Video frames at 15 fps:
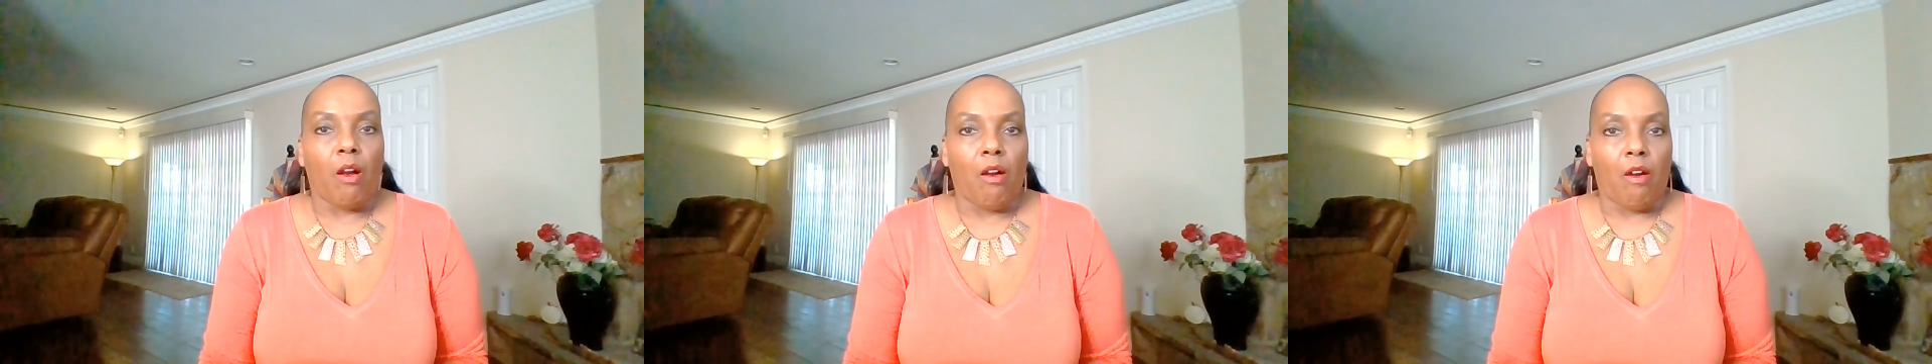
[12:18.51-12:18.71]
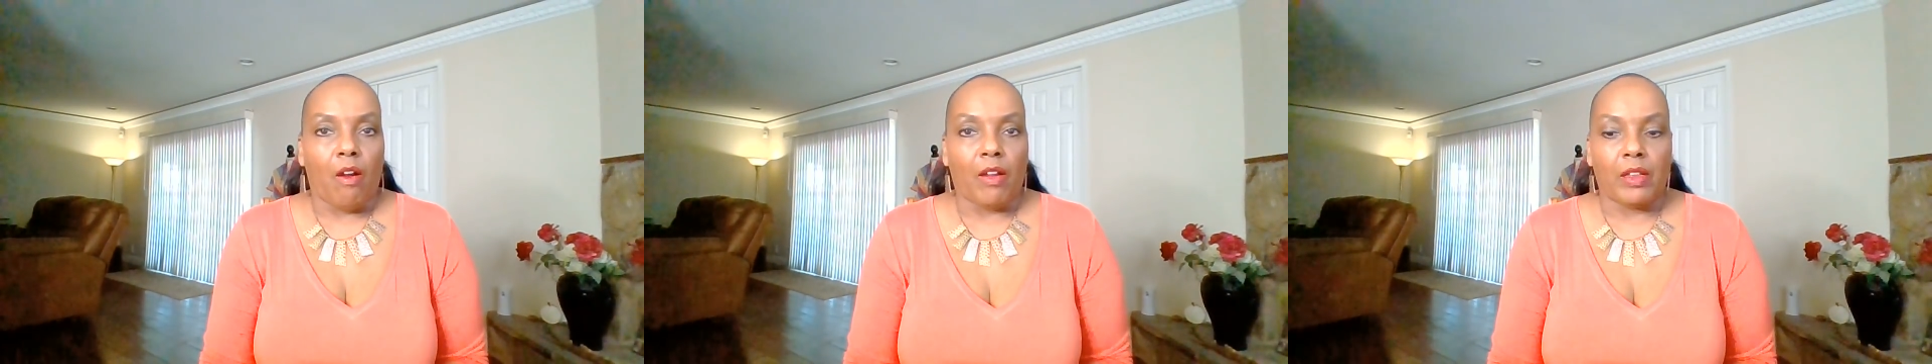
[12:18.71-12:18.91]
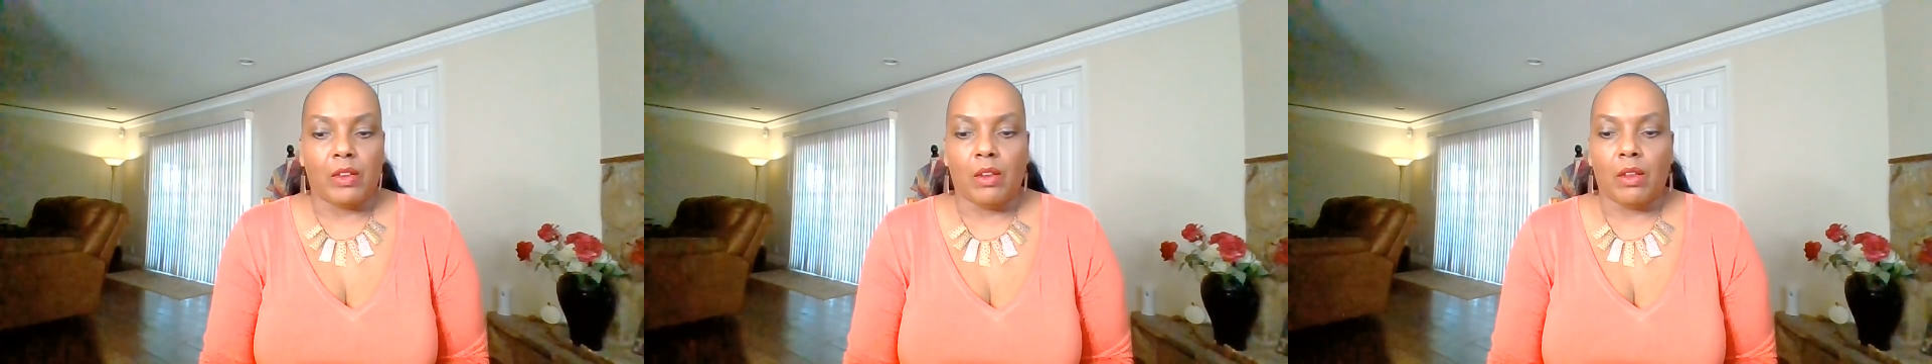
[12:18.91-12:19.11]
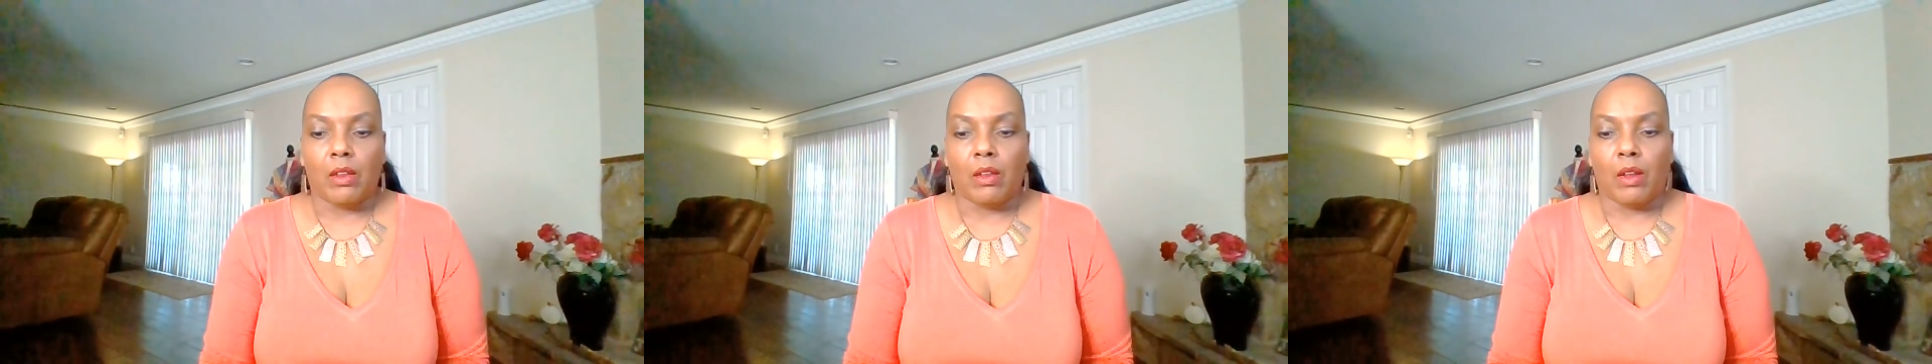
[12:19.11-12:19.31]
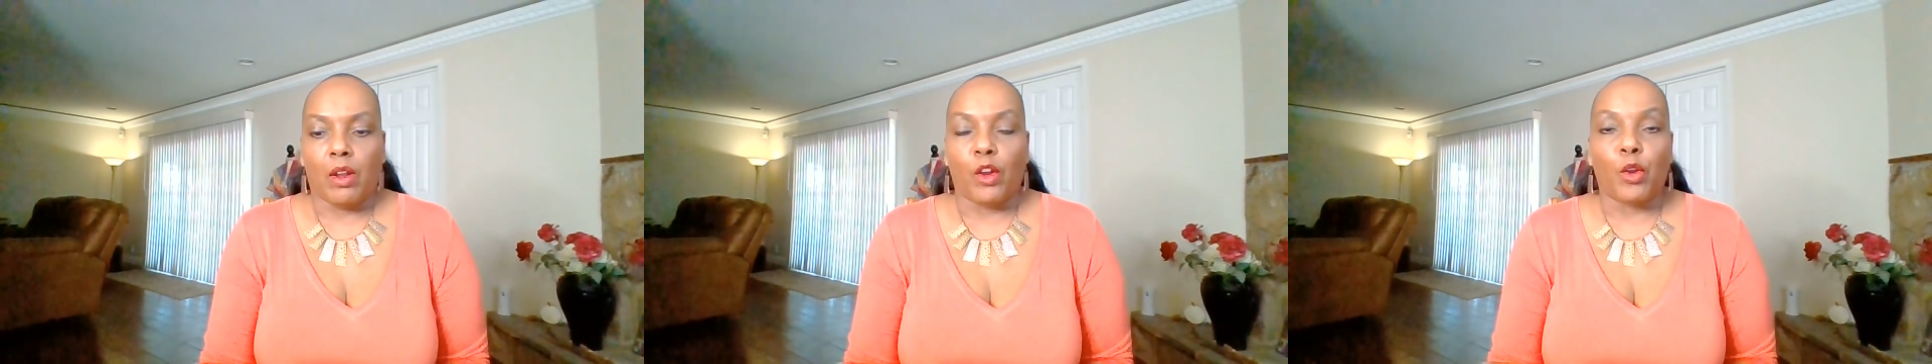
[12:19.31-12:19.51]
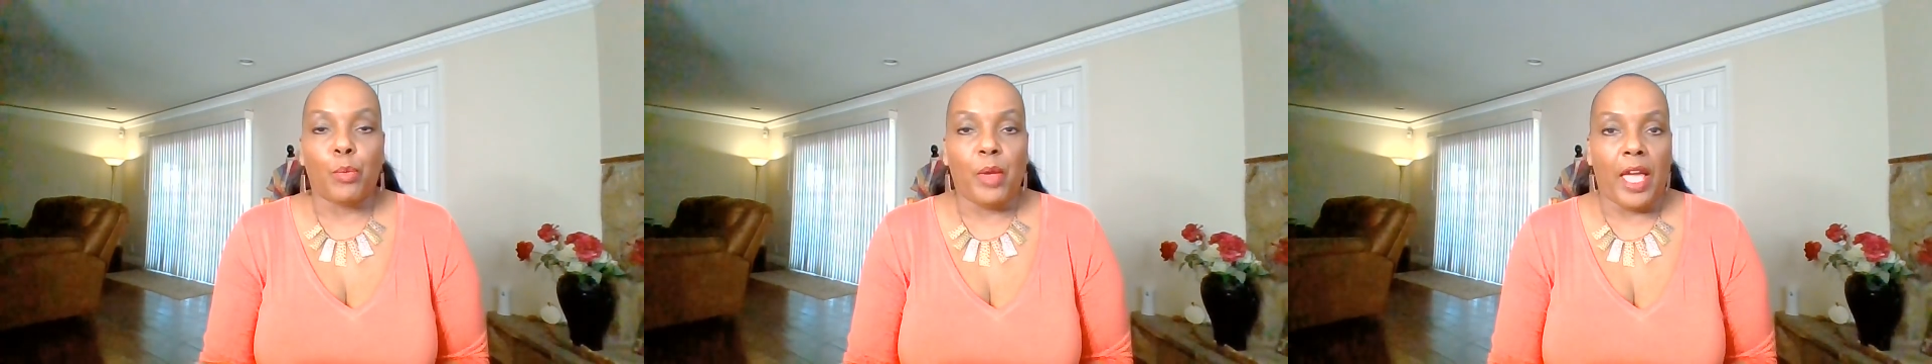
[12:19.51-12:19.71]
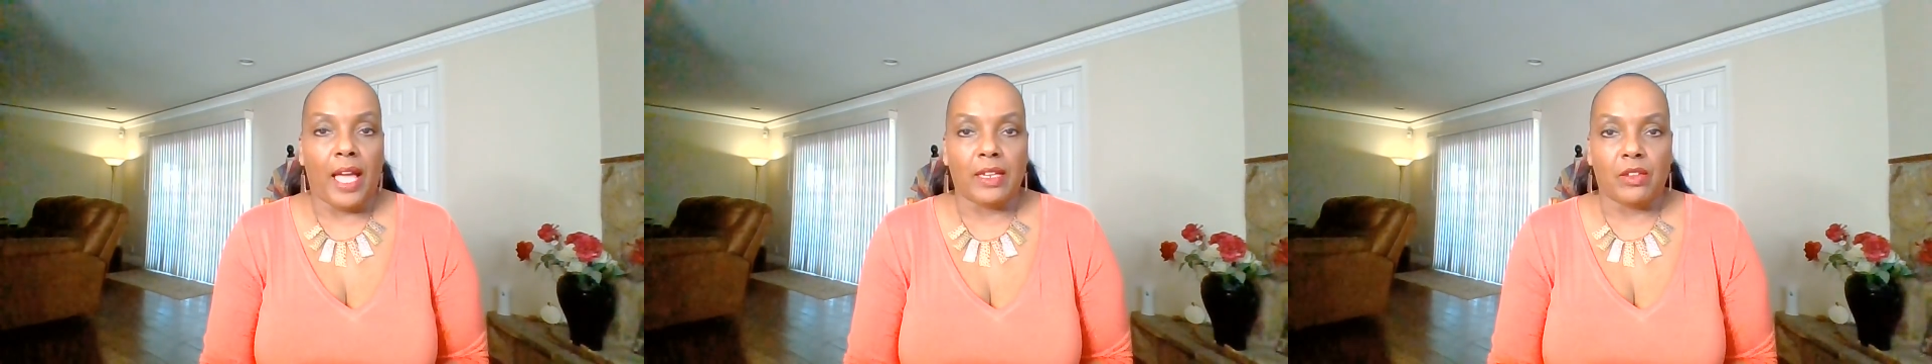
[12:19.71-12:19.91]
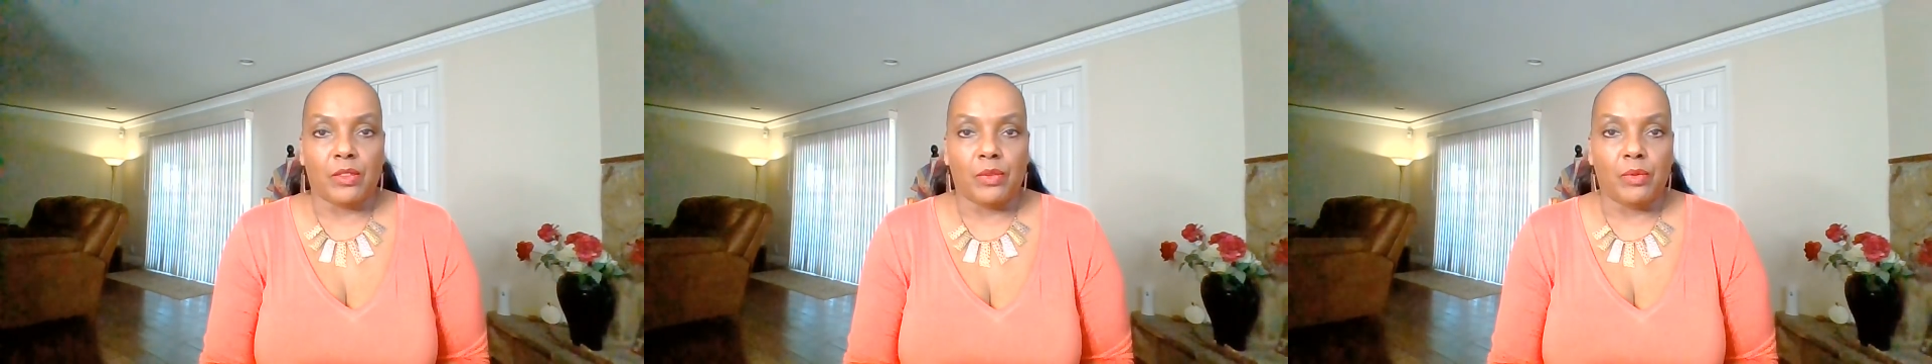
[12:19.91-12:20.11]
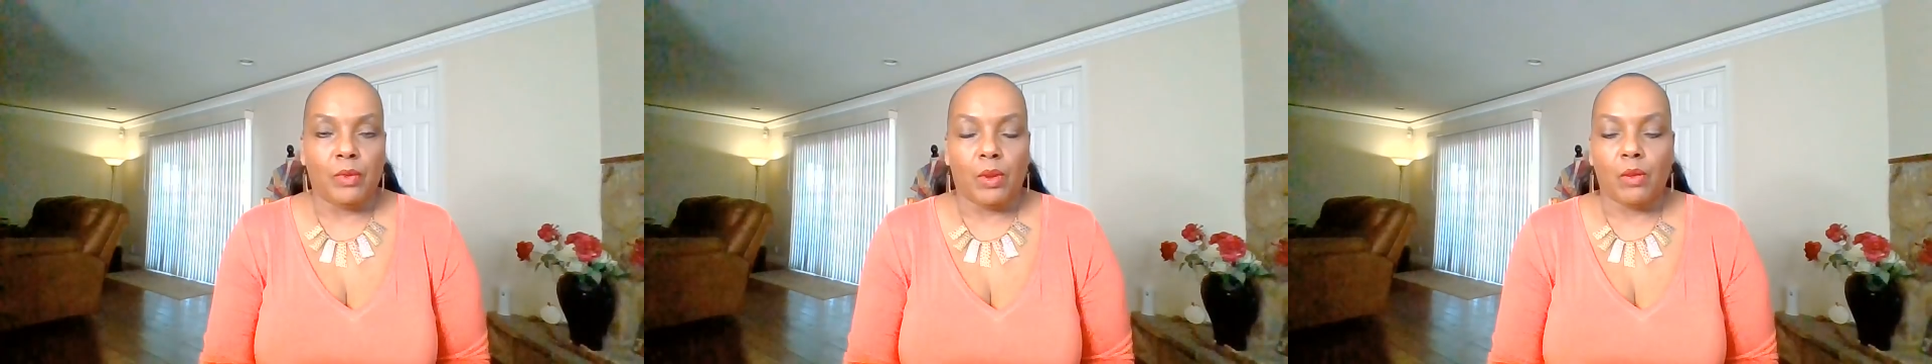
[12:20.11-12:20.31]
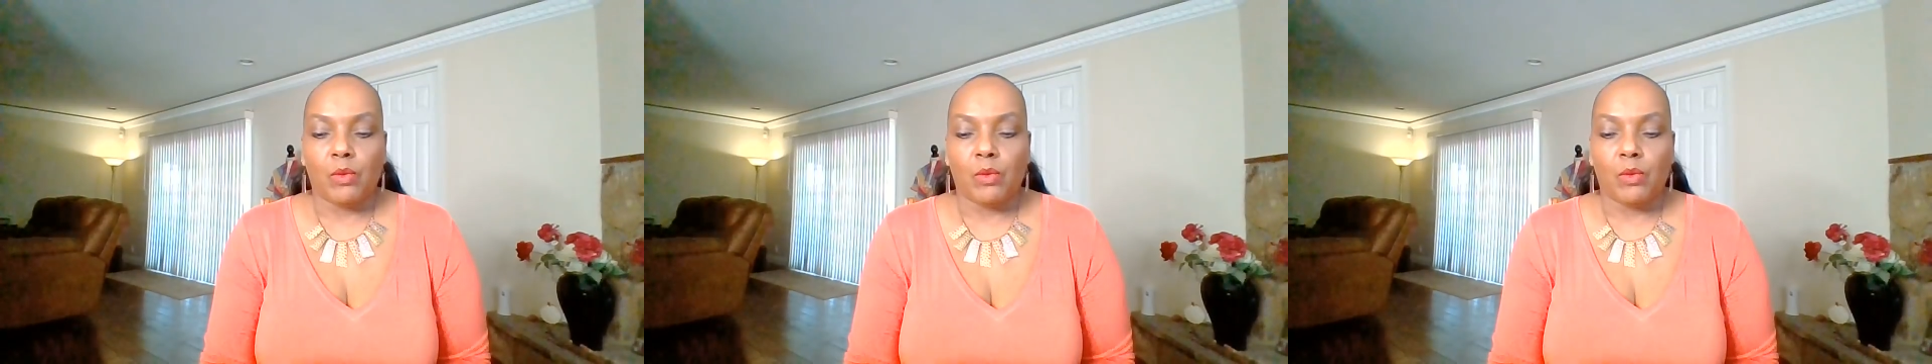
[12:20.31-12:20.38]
on her pattern,